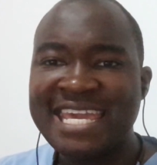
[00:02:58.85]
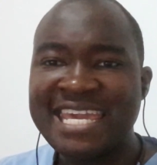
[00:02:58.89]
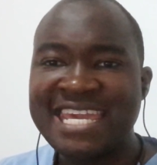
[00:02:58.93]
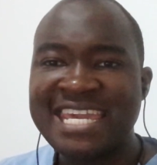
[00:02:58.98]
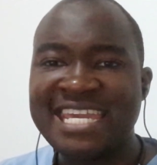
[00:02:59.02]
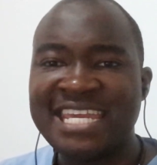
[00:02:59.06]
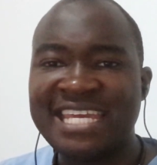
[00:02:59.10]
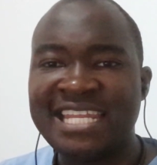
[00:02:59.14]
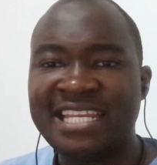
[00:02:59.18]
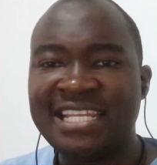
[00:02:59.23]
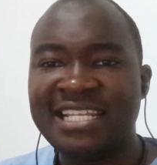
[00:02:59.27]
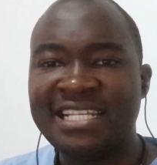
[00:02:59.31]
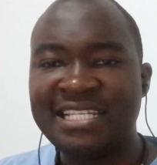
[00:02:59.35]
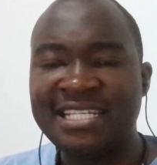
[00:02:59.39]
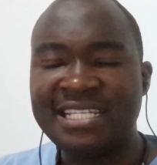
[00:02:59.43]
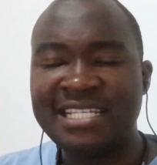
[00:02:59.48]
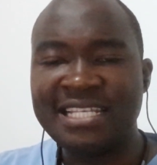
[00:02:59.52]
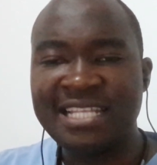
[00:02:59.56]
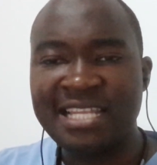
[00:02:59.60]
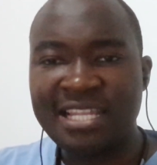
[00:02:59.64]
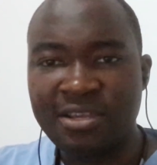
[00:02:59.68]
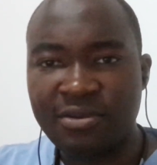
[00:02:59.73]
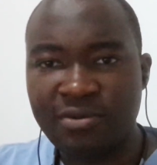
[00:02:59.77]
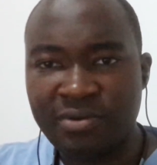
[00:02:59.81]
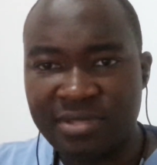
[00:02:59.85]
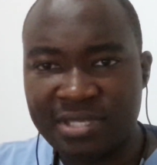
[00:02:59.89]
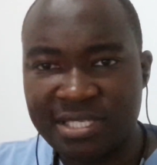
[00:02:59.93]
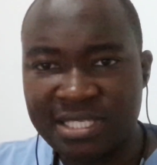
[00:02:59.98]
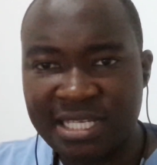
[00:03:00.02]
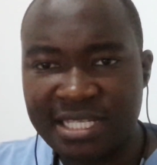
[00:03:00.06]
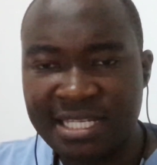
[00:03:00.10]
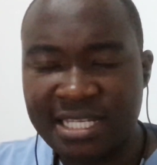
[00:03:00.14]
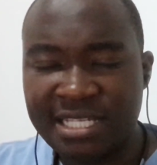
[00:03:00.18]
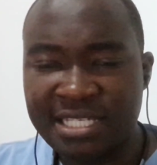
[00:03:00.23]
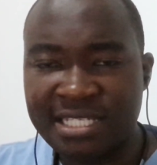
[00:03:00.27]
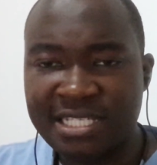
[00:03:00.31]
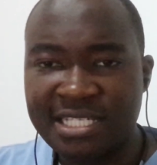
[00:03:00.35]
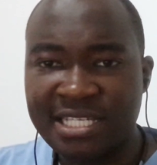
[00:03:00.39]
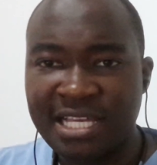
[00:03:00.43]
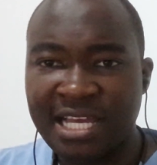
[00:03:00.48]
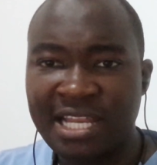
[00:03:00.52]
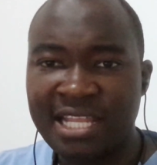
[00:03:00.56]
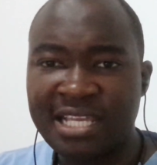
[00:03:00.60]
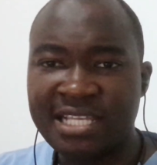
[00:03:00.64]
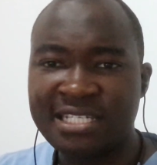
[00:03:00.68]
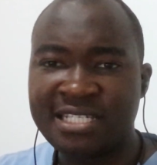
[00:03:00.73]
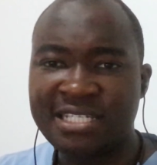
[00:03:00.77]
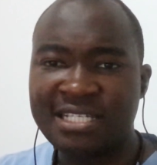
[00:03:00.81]
in dealing with certain
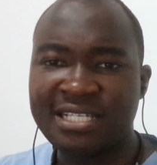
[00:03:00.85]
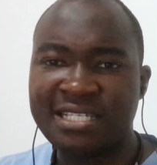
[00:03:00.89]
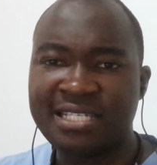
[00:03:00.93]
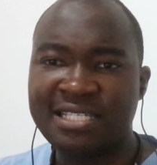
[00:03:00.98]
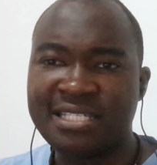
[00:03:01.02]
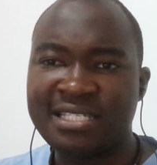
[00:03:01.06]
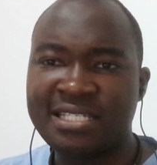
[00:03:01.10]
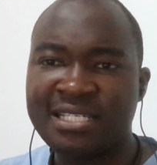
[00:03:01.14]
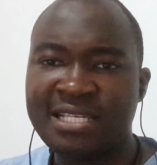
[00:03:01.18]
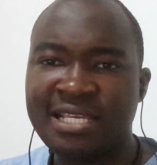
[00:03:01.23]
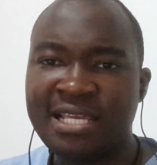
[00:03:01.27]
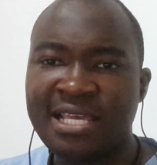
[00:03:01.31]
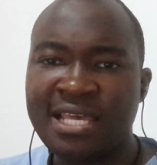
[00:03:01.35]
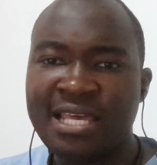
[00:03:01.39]
challenges,